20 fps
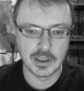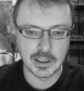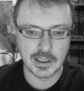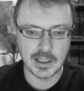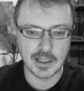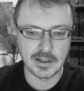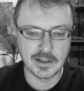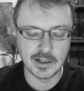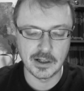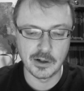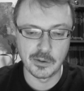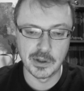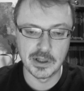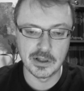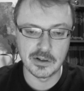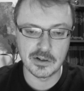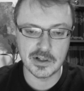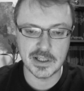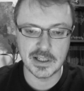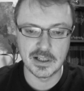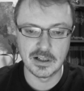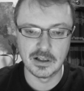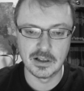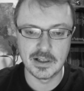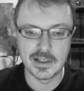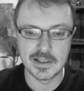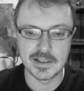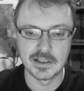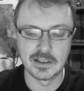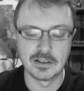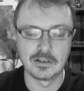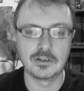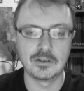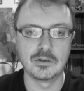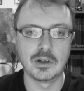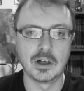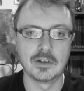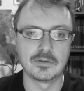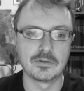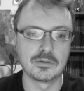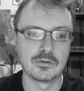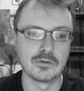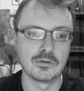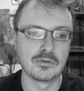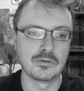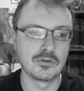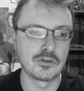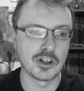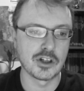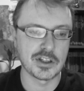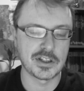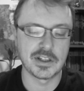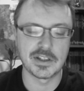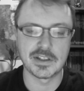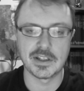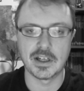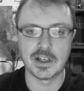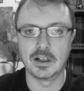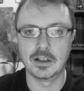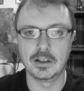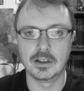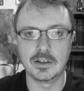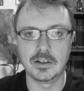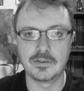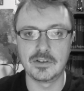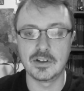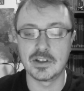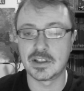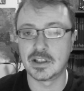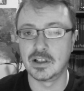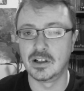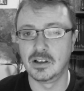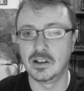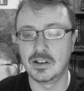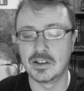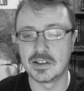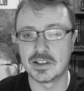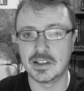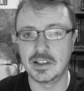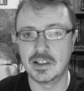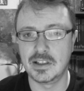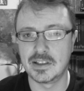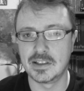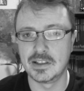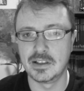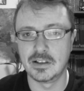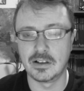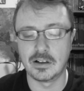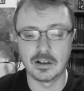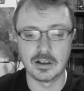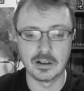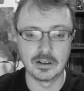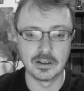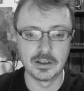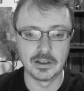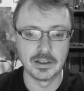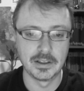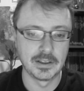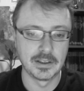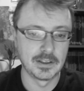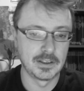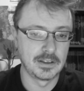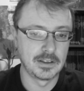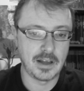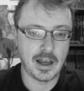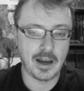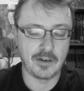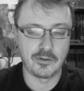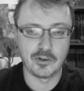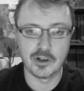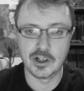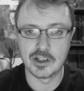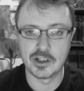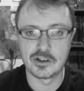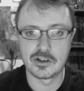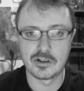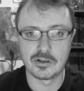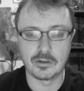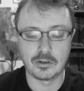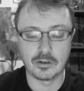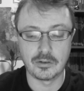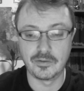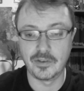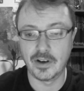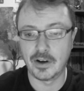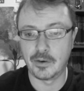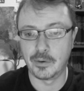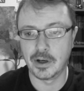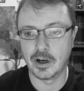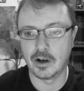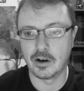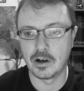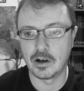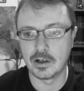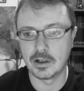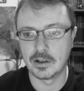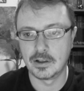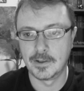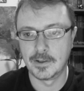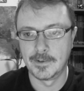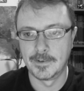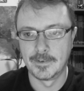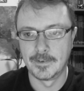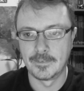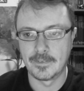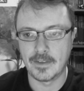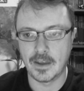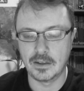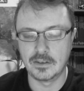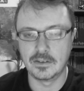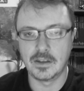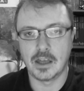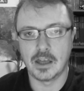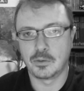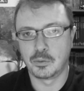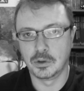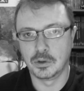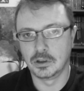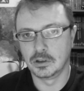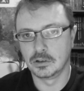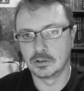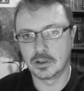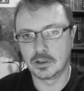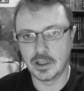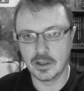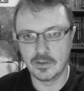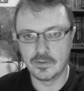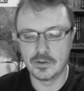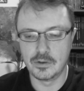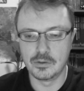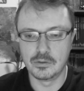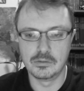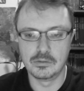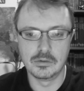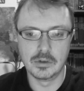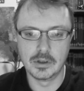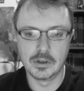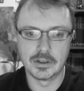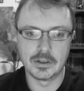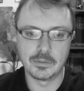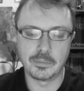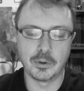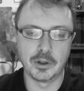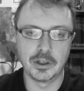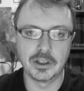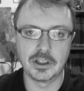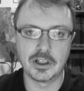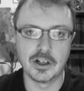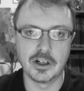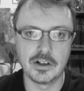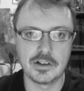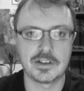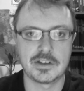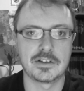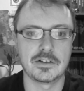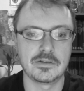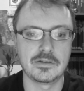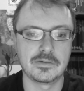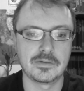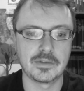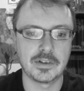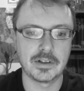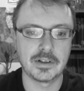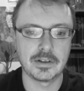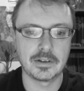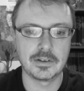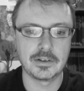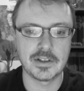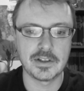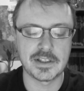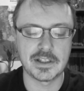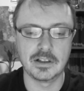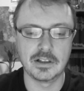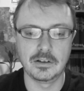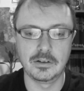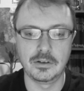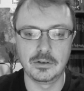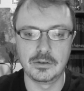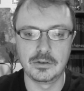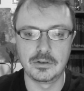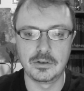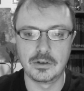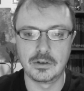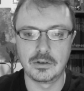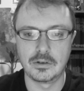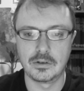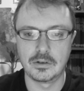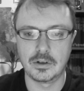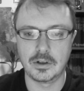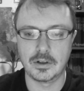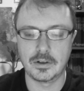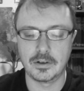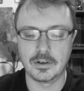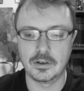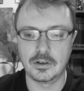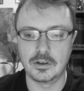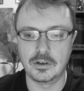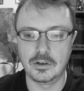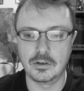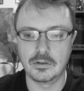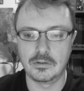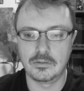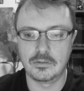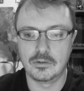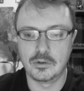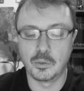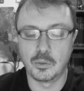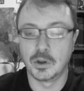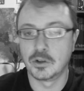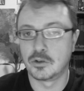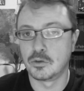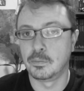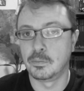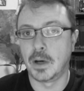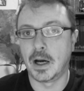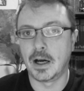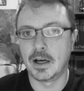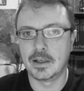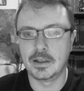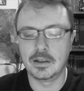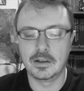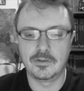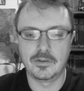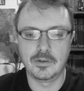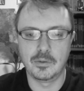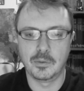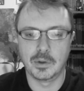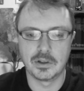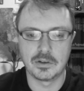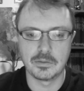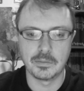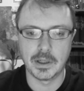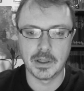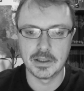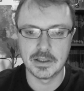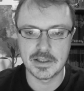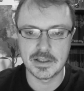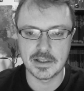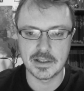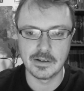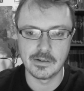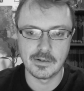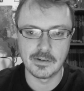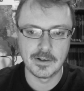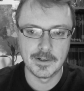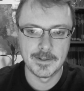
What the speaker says: category your skill is in, you have to just decide if the skill is easy, hard, average, or very hard, and that will give you the point cost of the skill you want to buy, if you want to buy the skill.